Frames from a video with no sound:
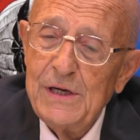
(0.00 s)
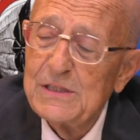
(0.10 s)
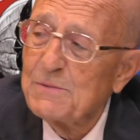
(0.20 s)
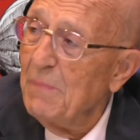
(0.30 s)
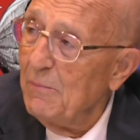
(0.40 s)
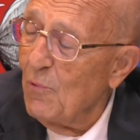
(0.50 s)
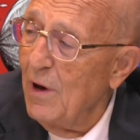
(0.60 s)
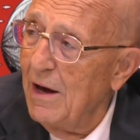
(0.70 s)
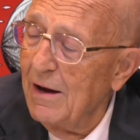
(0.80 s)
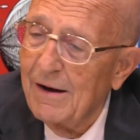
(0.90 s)
his
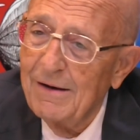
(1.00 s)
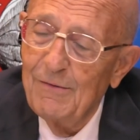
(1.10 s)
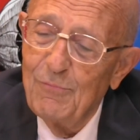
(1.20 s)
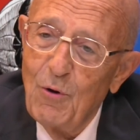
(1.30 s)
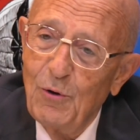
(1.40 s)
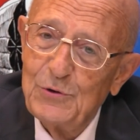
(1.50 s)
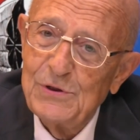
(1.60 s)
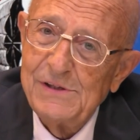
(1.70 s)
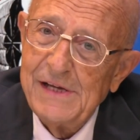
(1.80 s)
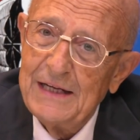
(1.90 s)
memoir
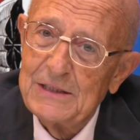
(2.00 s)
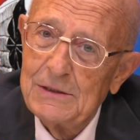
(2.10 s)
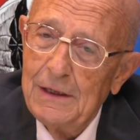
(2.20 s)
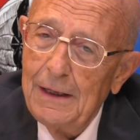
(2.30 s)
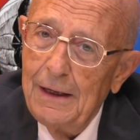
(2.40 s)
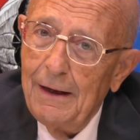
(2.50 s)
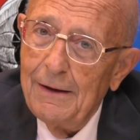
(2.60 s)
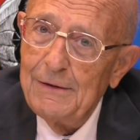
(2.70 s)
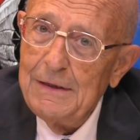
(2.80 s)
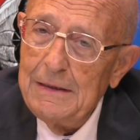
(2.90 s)
wrote that
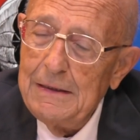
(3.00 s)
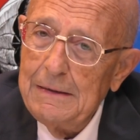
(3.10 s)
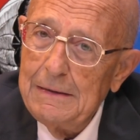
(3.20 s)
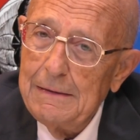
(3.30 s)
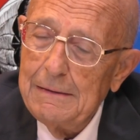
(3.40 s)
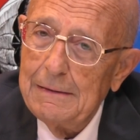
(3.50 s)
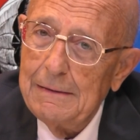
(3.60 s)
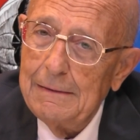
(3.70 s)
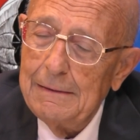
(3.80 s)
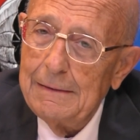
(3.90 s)
the
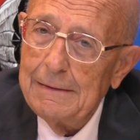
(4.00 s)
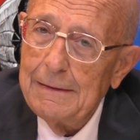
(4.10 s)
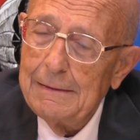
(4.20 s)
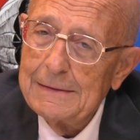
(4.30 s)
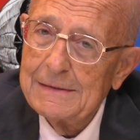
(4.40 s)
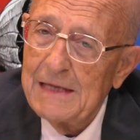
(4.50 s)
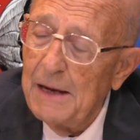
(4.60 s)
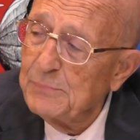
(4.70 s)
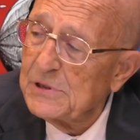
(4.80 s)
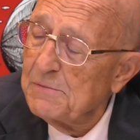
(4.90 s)

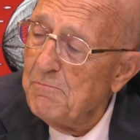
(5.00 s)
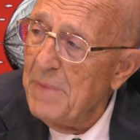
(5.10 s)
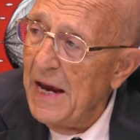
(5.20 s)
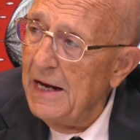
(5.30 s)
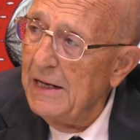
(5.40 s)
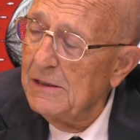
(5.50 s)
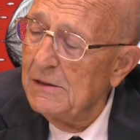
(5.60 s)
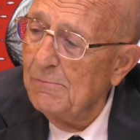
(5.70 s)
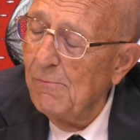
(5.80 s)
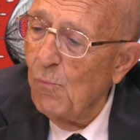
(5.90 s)
steps
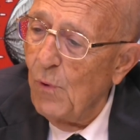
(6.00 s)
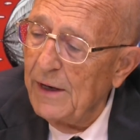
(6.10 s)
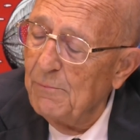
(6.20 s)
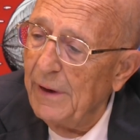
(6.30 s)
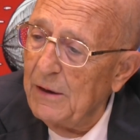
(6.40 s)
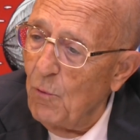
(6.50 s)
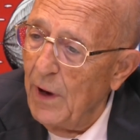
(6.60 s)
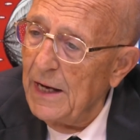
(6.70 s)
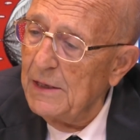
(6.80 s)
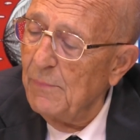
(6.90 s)
made one by
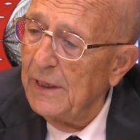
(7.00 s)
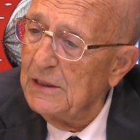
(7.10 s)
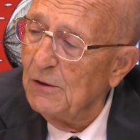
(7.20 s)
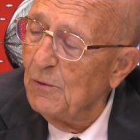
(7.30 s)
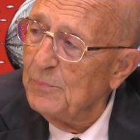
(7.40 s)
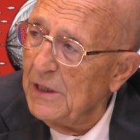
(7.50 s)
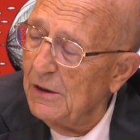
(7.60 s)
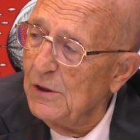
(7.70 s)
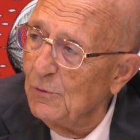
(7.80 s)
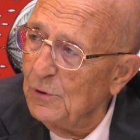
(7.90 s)
one by the
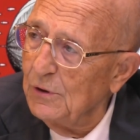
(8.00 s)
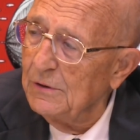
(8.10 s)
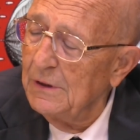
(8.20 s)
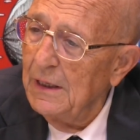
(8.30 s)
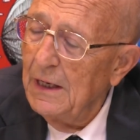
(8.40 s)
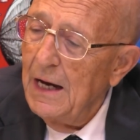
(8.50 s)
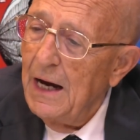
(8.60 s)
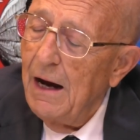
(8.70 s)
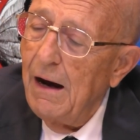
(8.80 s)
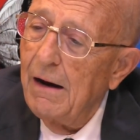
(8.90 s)
European Union
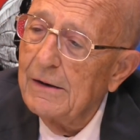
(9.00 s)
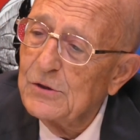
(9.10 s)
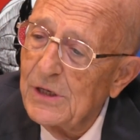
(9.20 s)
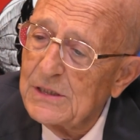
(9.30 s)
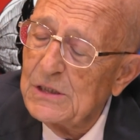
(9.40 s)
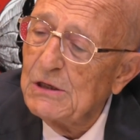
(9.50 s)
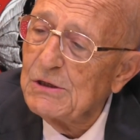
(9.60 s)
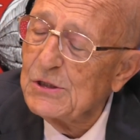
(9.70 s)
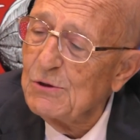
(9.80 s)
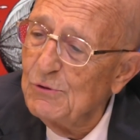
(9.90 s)
are just the
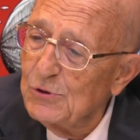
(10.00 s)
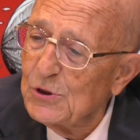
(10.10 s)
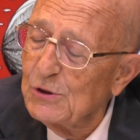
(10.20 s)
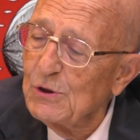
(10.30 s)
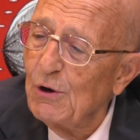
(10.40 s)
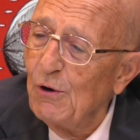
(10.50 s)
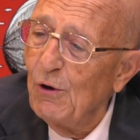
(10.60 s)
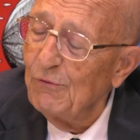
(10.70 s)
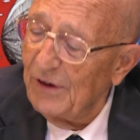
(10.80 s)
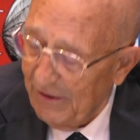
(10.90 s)
resolution
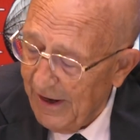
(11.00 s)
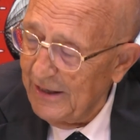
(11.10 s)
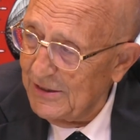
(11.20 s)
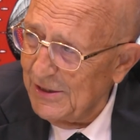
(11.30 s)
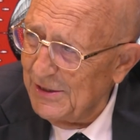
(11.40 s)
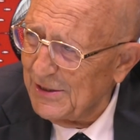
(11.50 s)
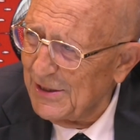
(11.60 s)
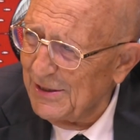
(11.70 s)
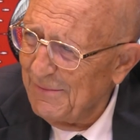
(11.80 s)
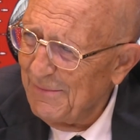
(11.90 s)
of a crisis,